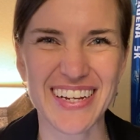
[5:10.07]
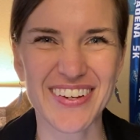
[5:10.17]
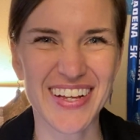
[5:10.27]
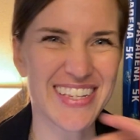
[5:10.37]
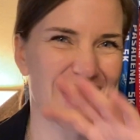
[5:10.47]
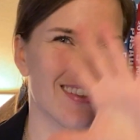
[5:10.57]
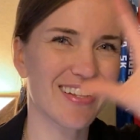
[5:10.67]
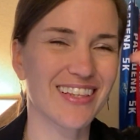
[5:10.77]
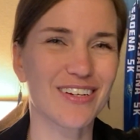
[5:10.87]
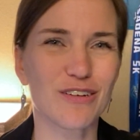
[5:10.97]
I know that sounds a
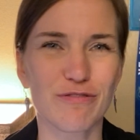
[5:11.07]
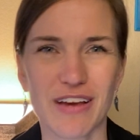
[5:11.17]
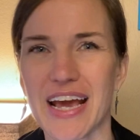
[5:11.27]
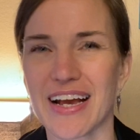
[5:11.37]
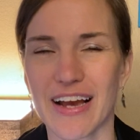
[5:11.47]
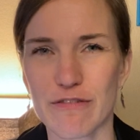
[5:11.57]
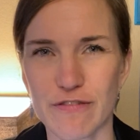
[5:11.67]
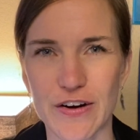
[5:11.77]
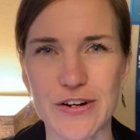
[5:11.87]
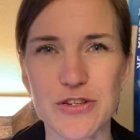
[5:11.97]
little vague at
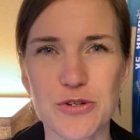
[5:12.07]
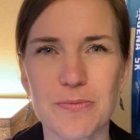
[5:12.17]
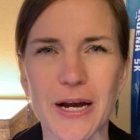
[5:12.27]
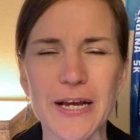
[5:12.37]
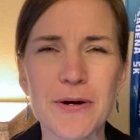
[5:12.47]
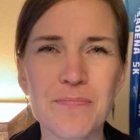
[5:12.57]
first, but